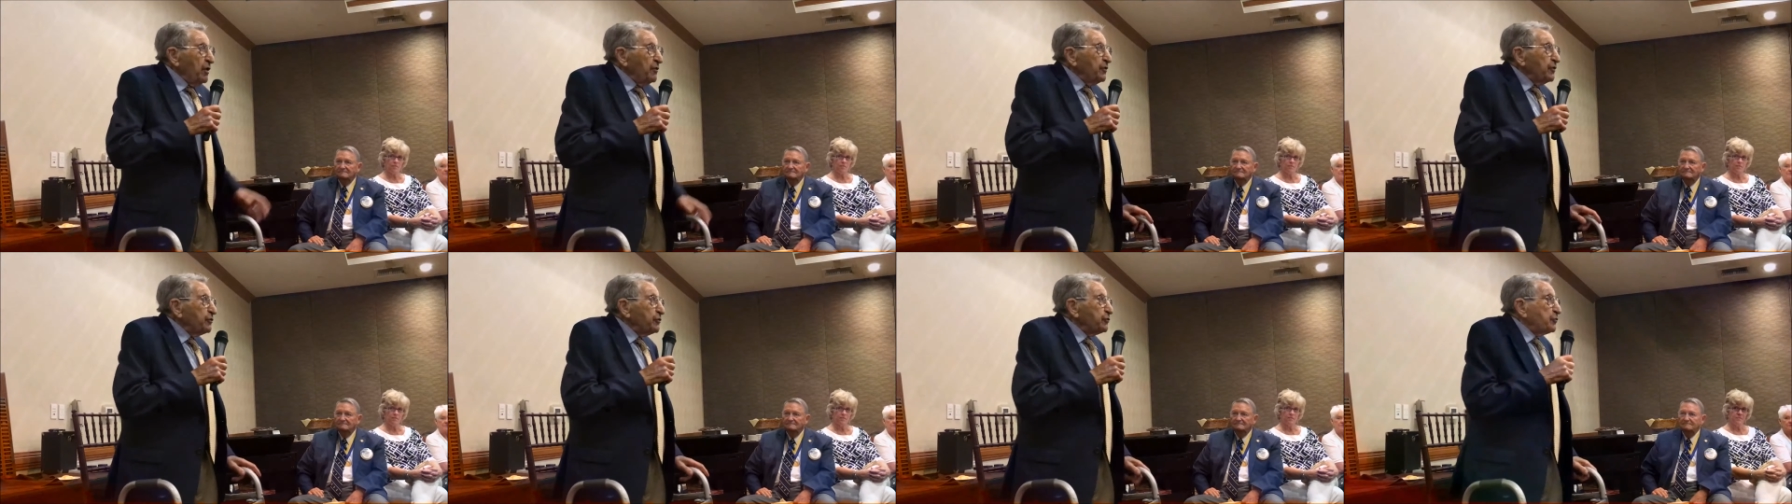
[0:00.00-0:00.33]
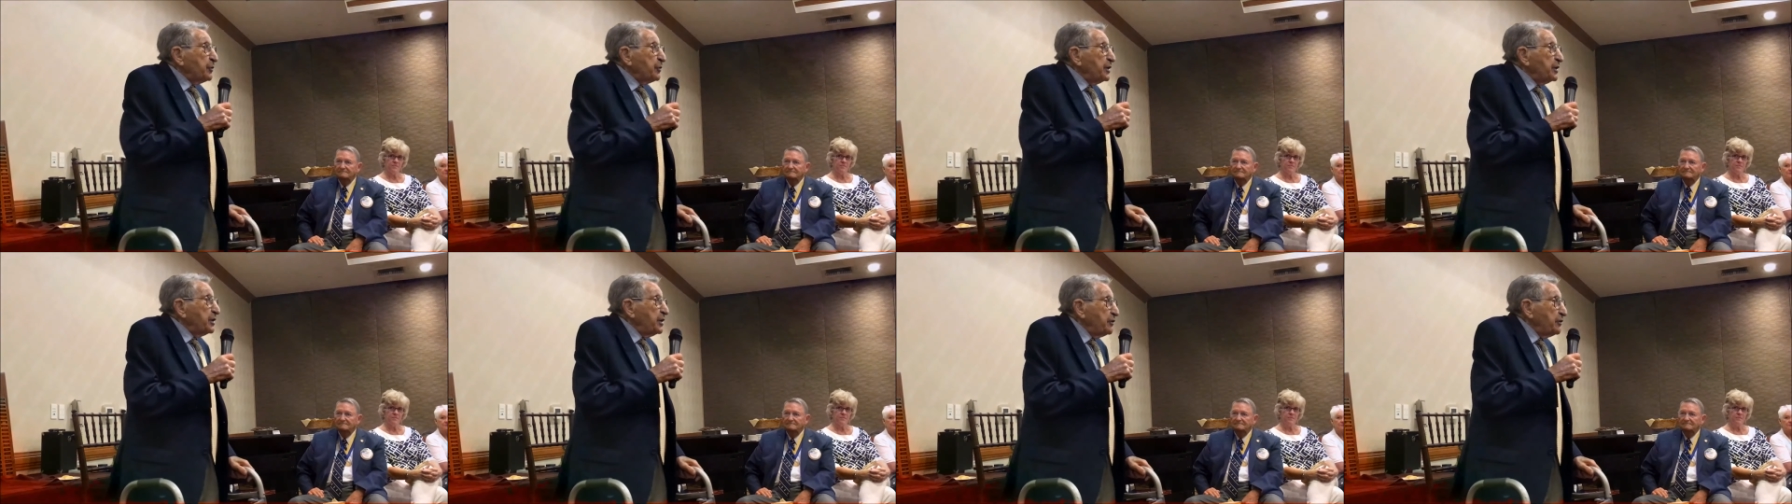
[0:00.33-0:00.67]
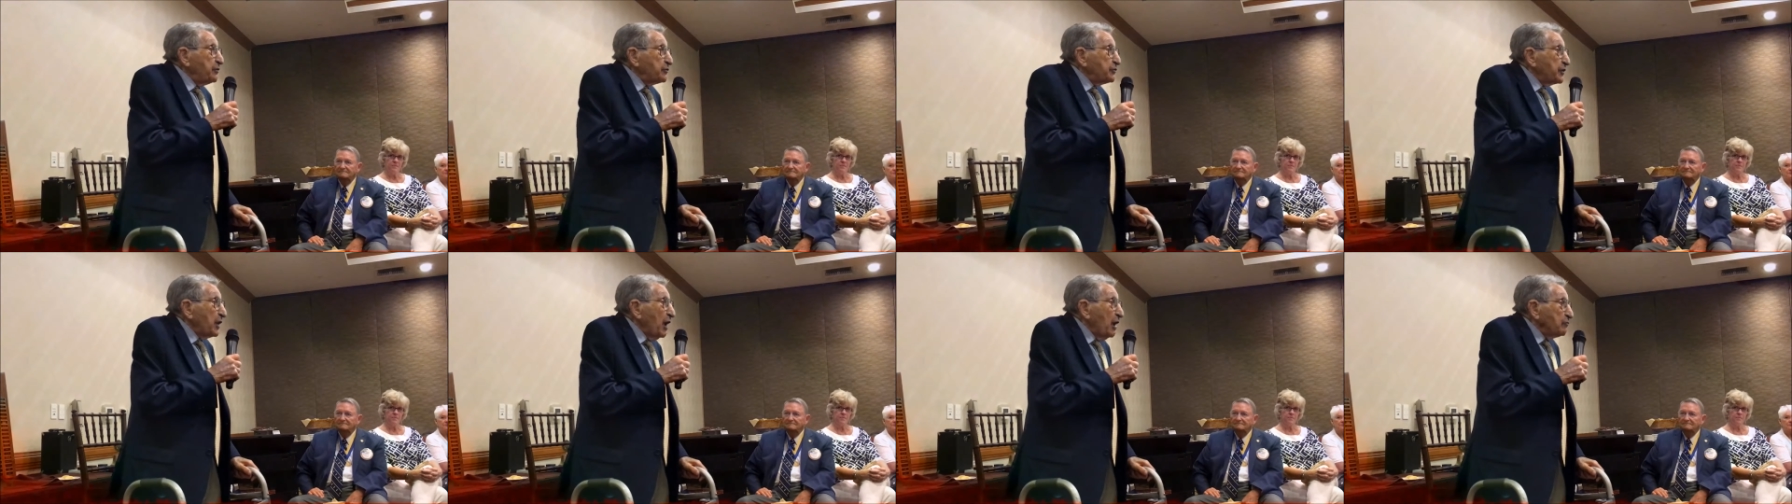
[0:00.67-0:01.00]
The treaty
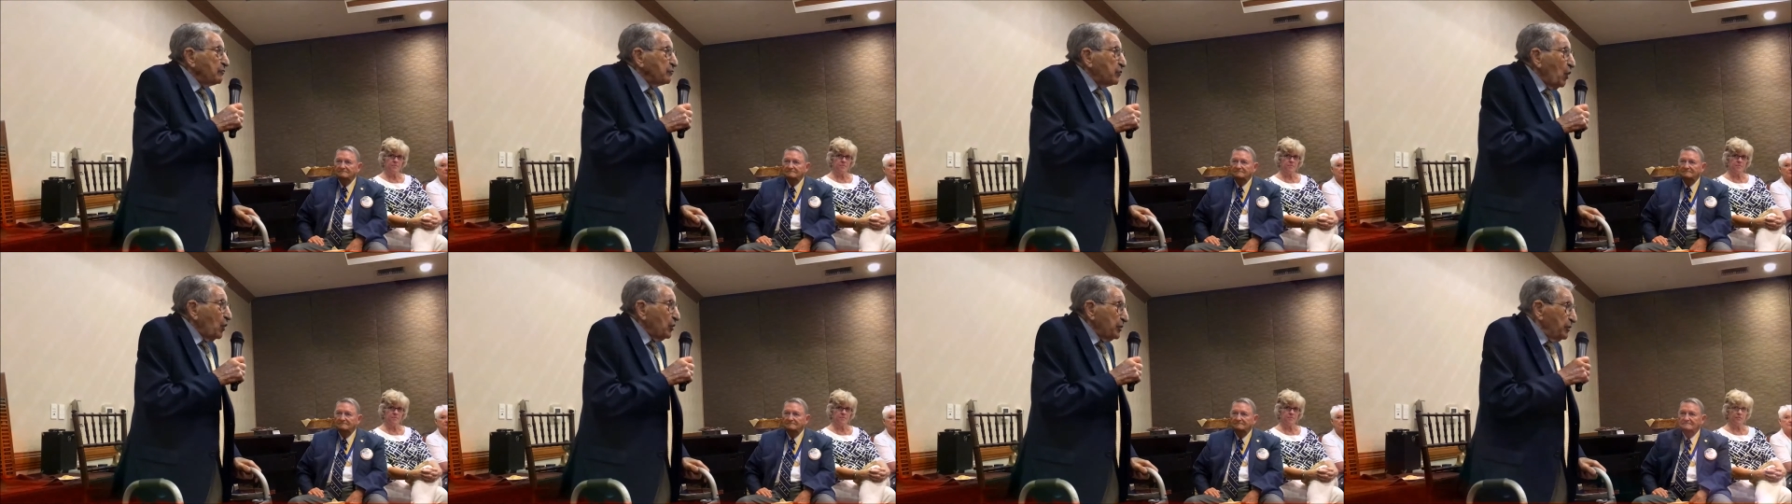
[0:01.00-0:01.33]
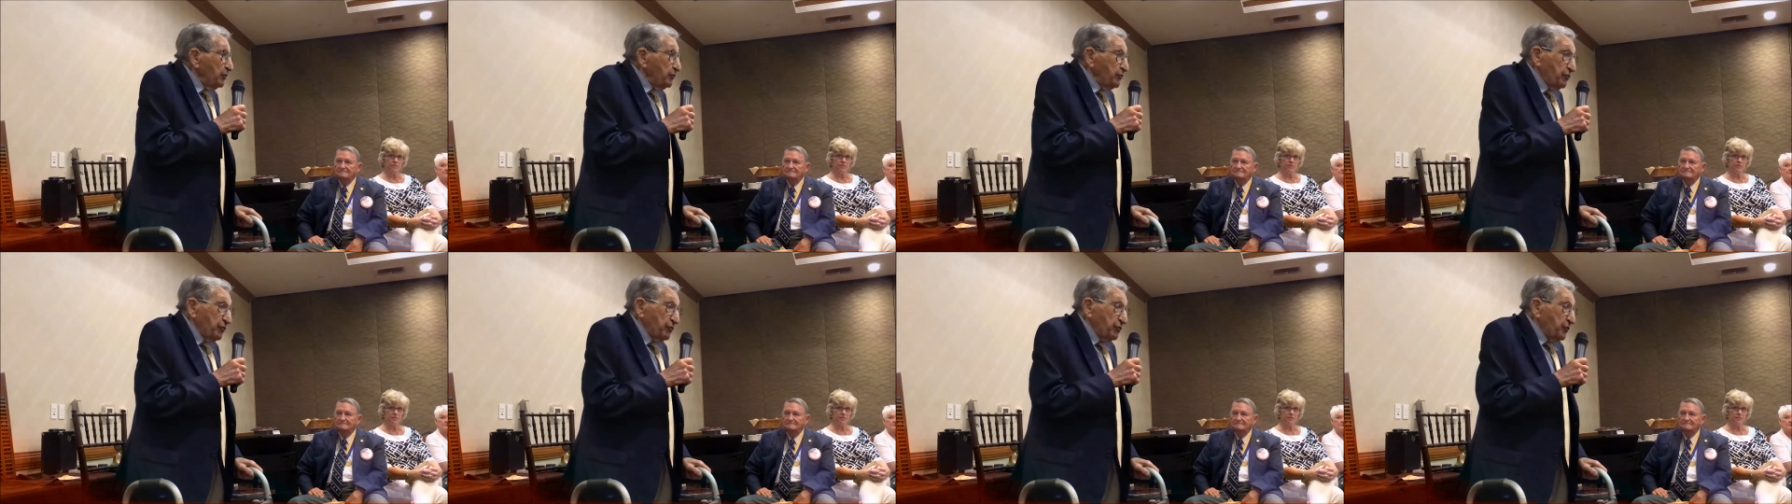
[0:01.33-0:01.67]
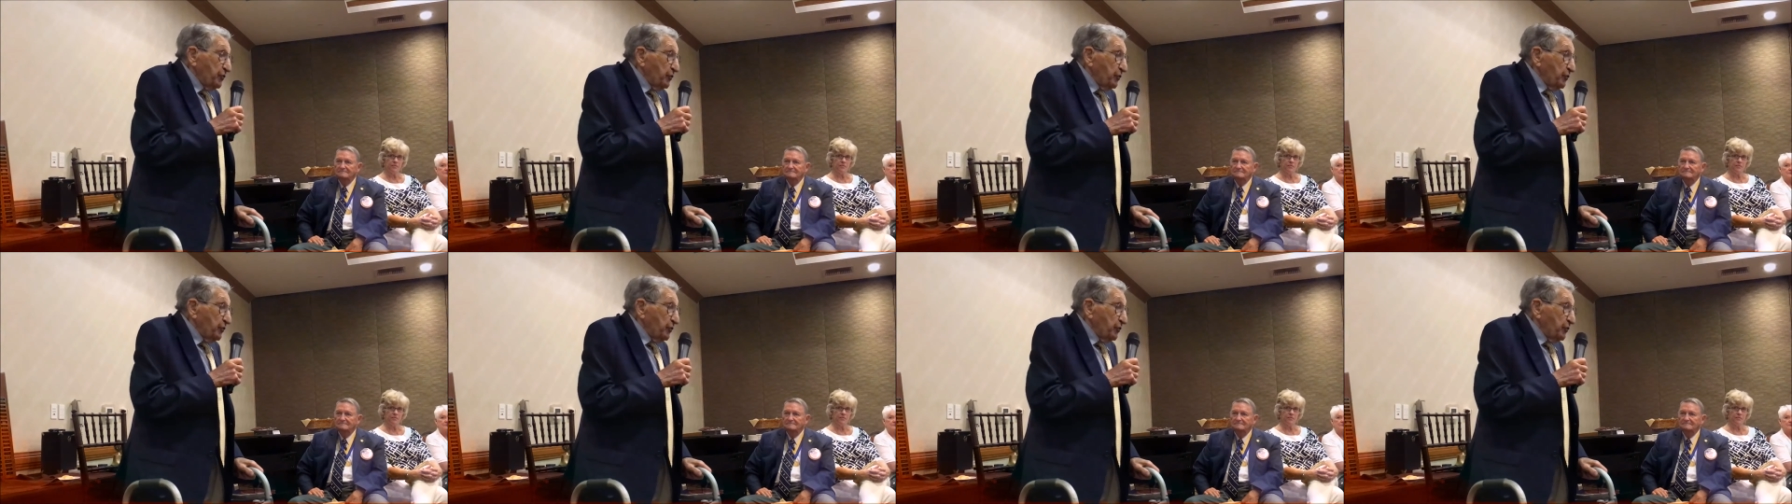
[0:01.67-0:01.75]
solved all issues.